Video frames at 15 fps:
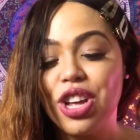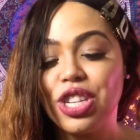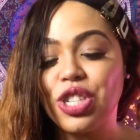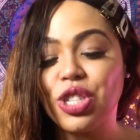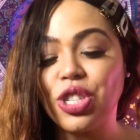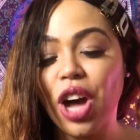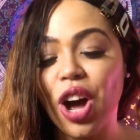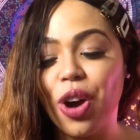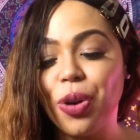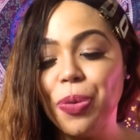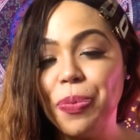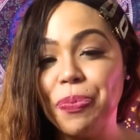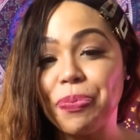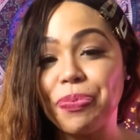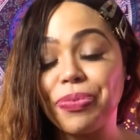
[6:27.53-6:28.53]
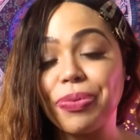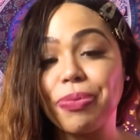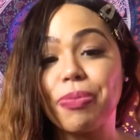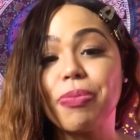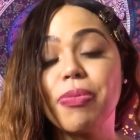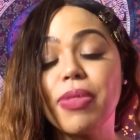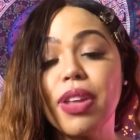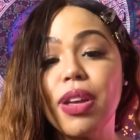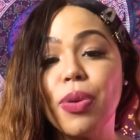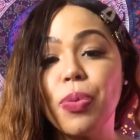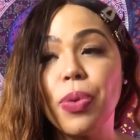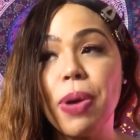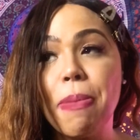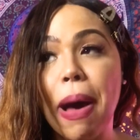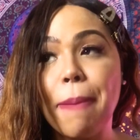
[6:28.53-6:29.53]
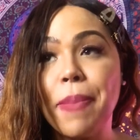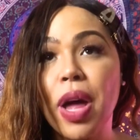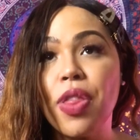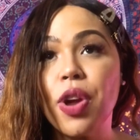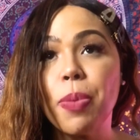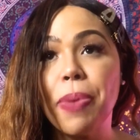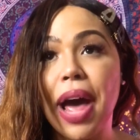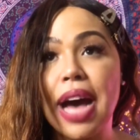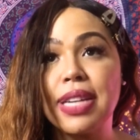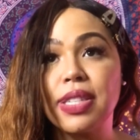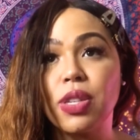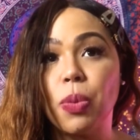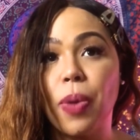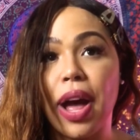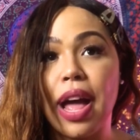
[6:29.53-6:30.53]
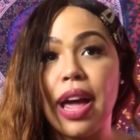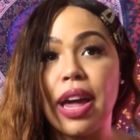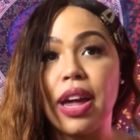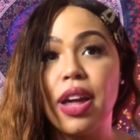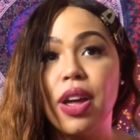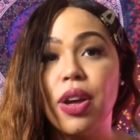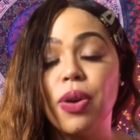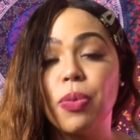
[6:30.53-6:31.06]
So when my mother passed away,